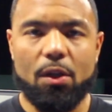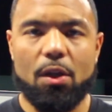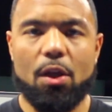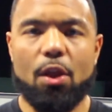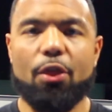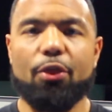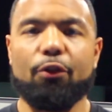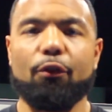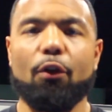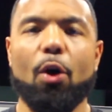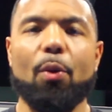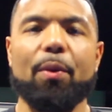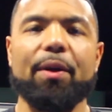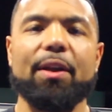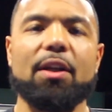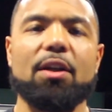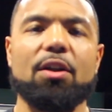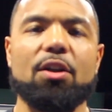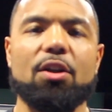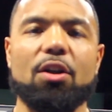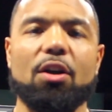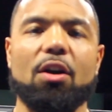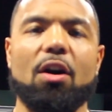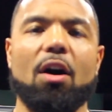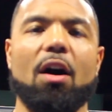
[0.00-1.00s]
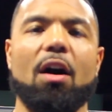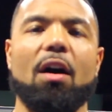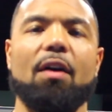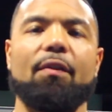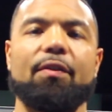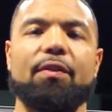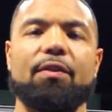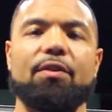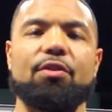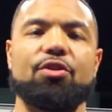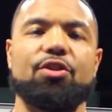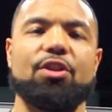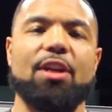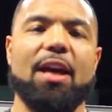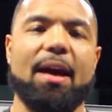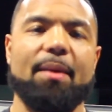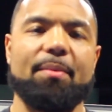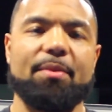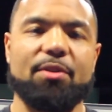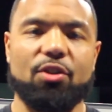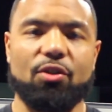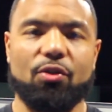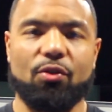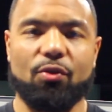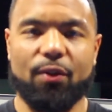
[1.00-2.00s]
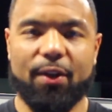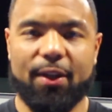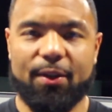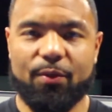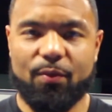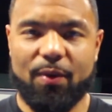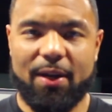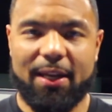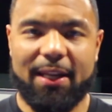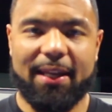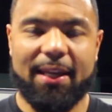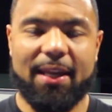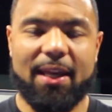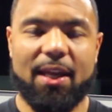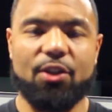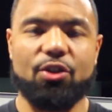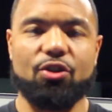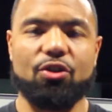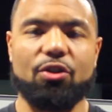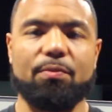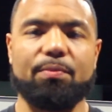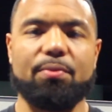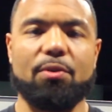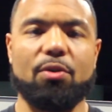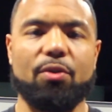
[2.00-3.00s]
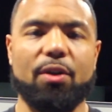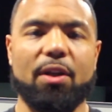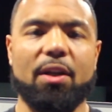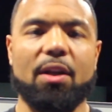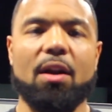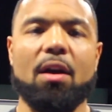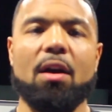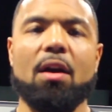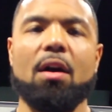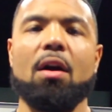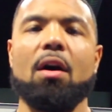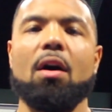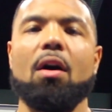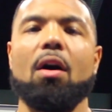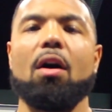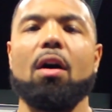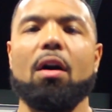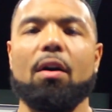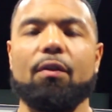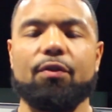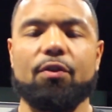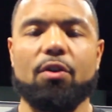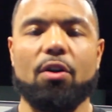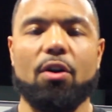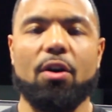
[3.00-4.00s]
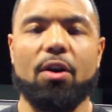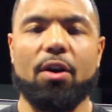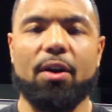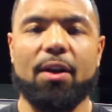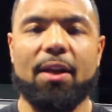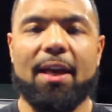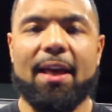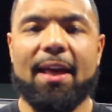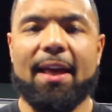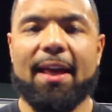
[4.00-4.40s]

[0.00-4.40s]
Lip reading: Throwing a hook off of your jab is a great way to catch your opponent off guard,